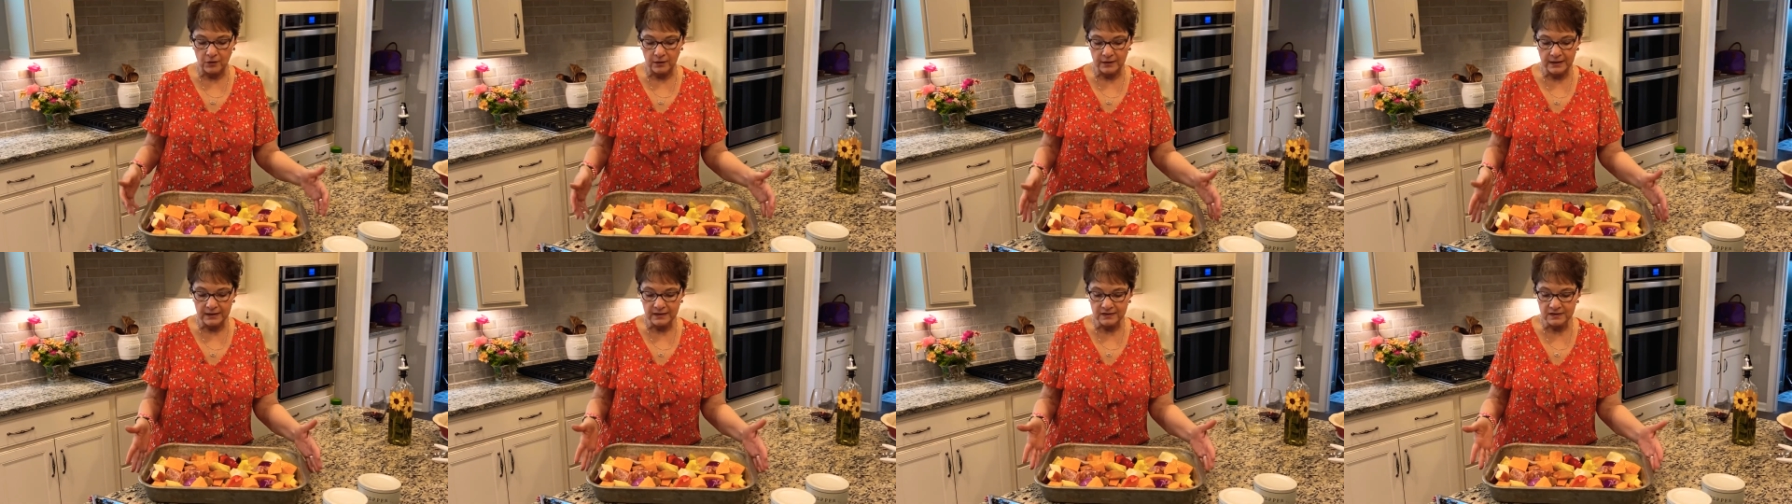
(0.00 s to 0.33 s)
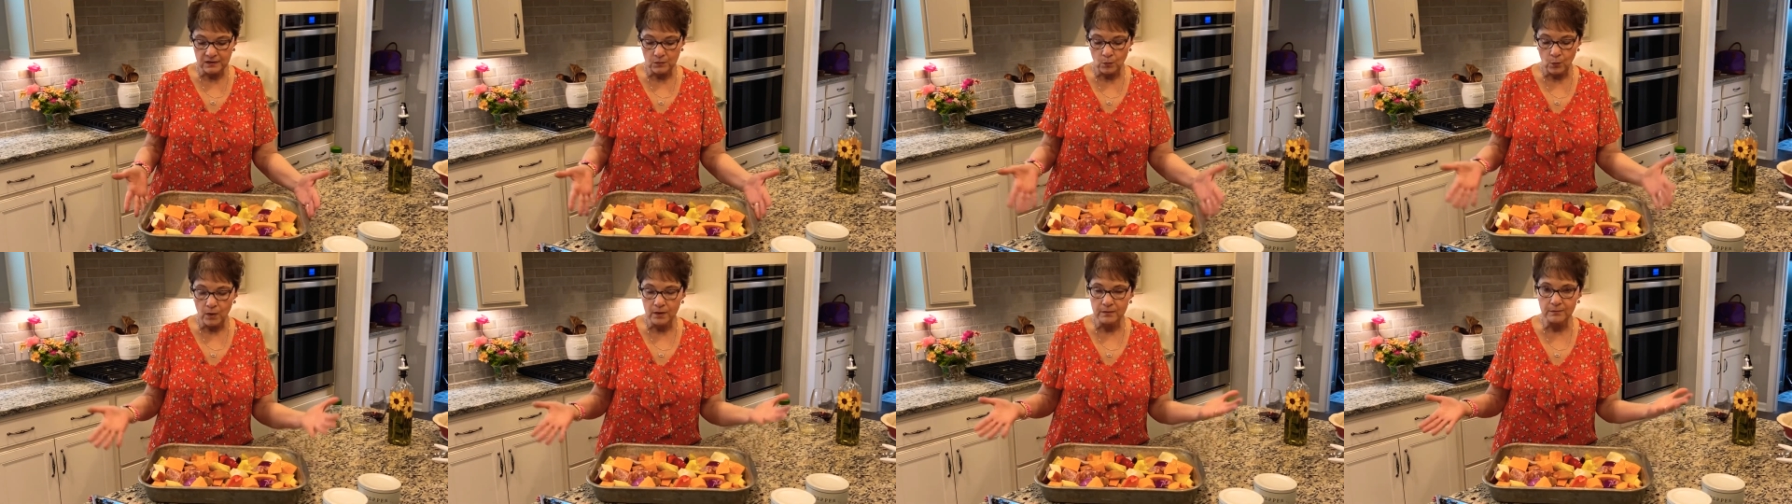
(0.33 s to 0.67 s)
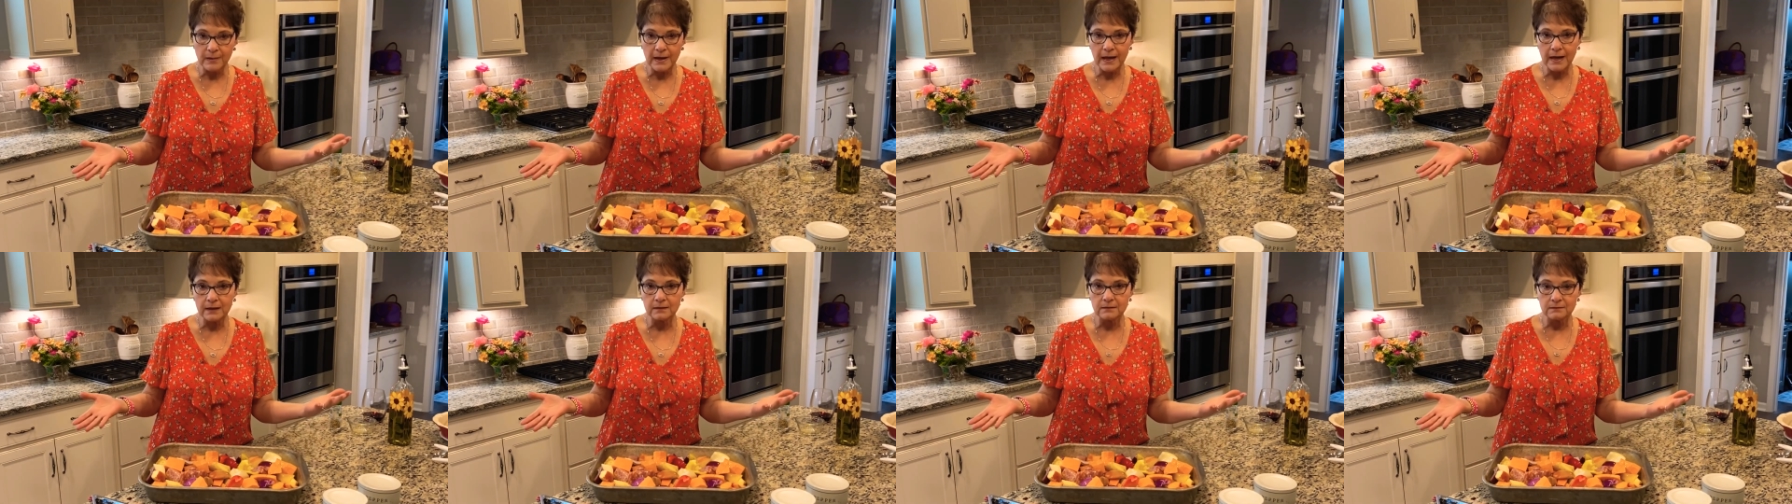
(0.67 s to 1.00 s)
And it's a one
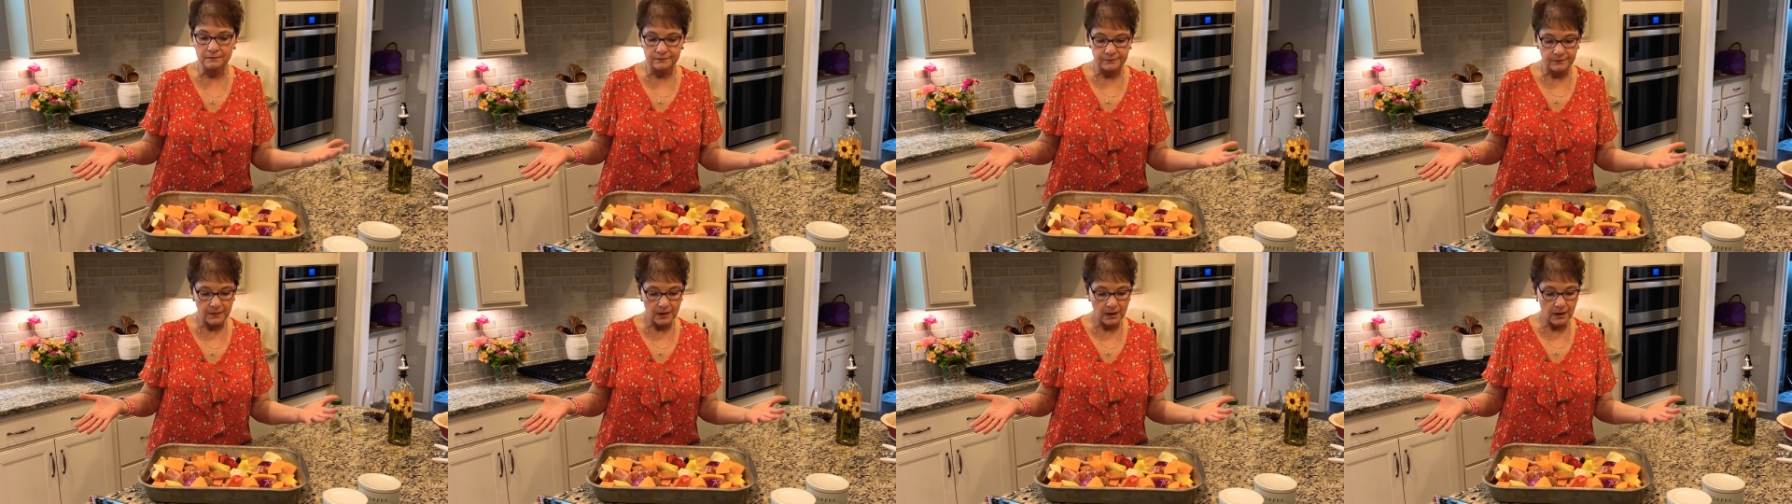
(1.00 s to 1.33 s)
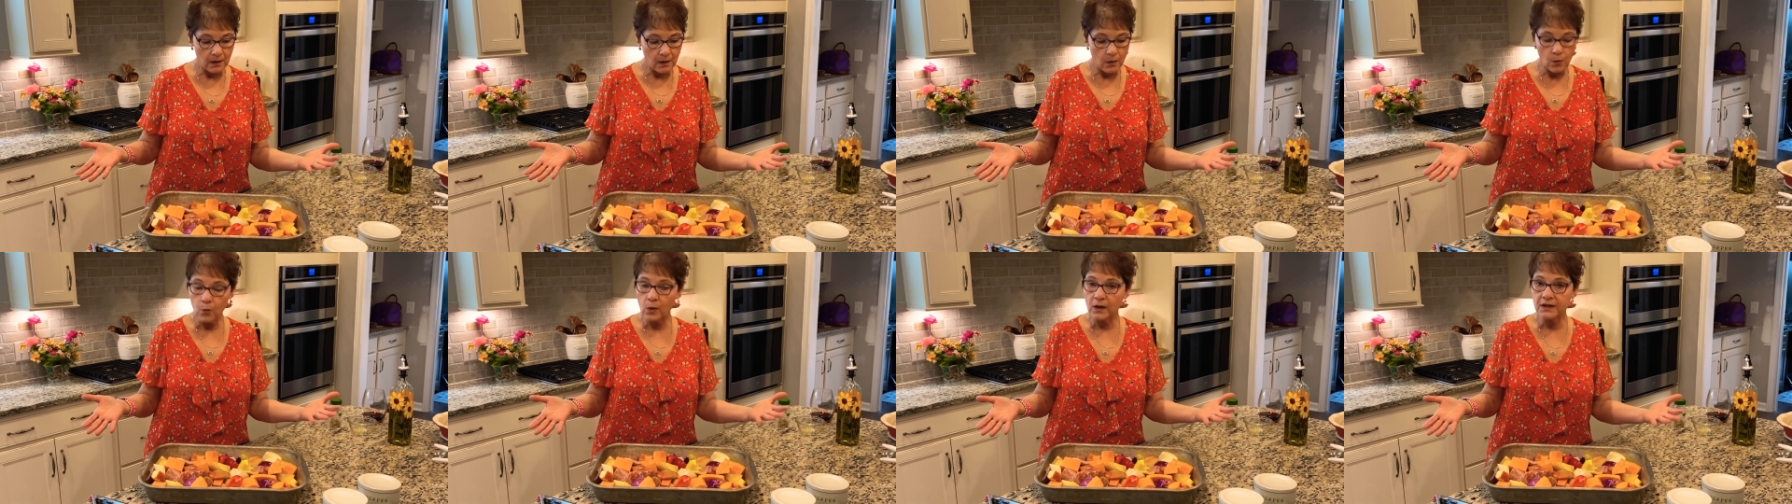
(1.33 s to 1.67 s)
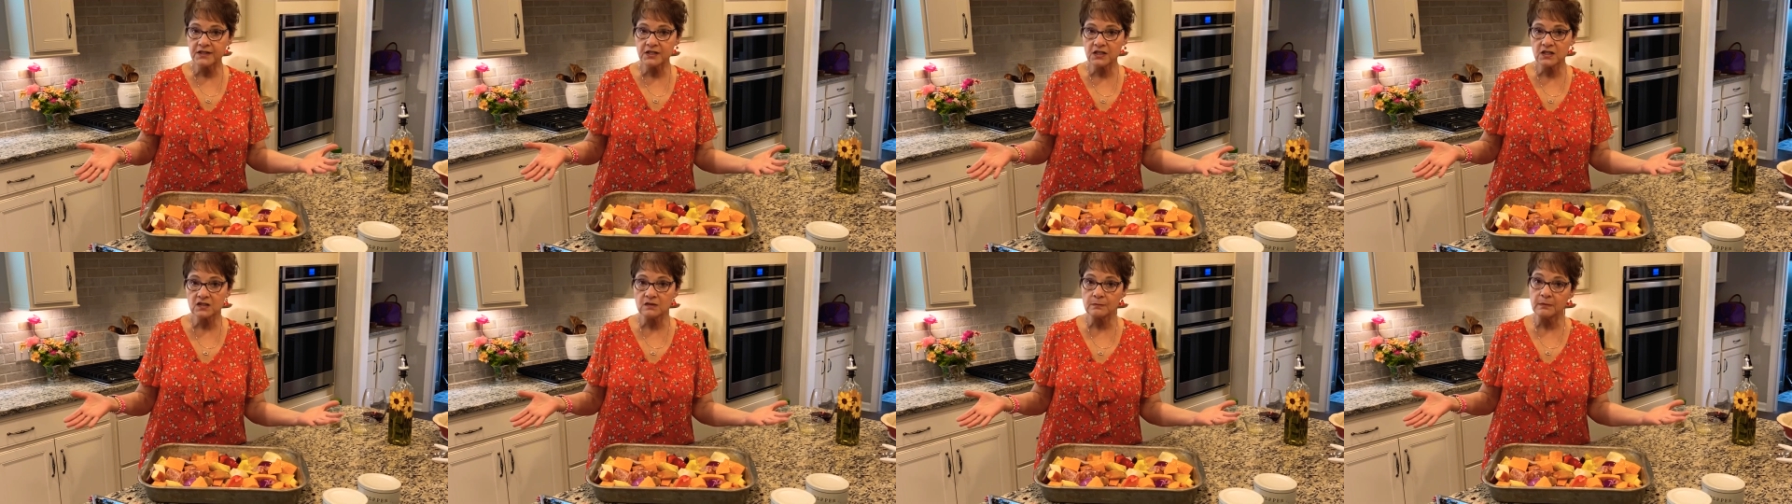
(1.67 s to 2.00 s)
pot, one
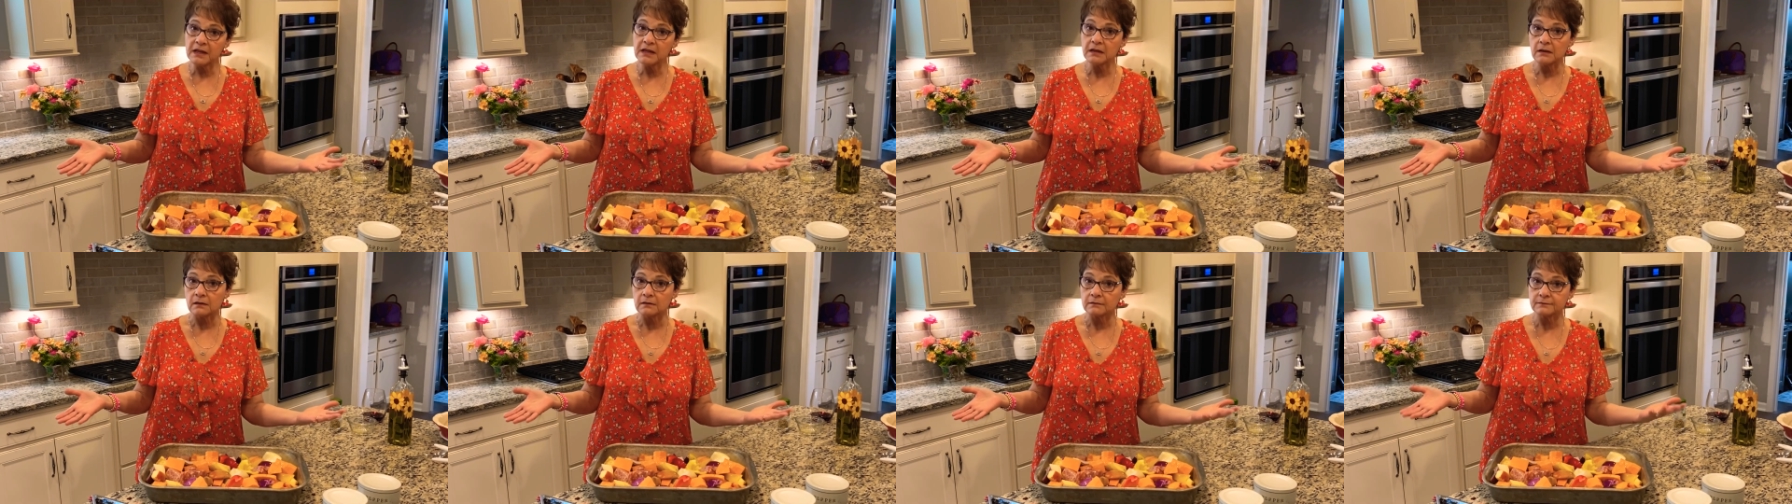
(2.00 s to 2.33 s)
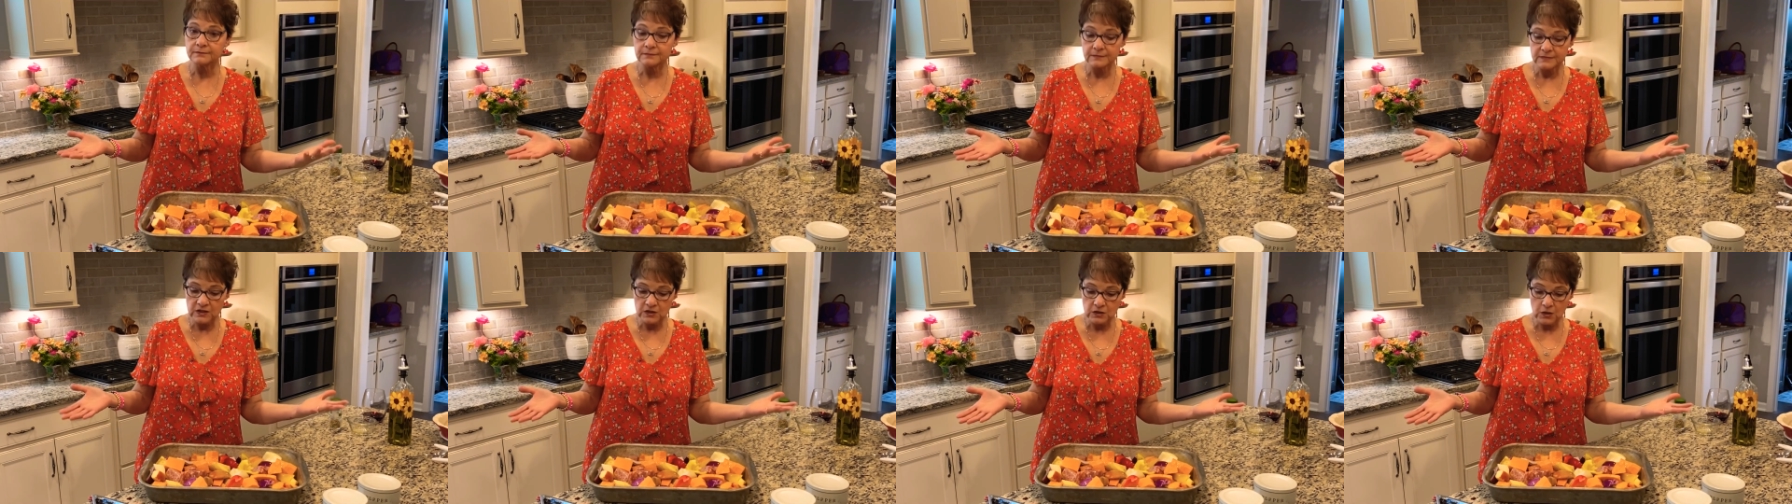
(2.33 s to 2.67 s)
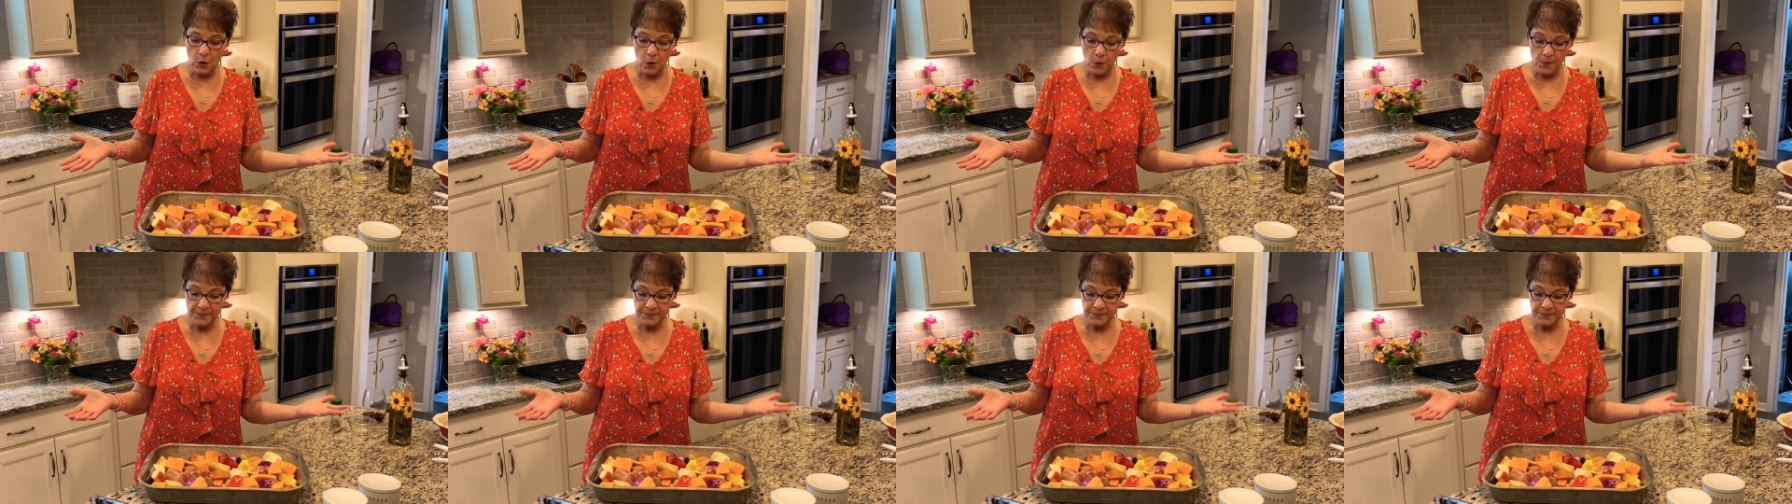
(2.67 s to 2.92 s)
dish meal. So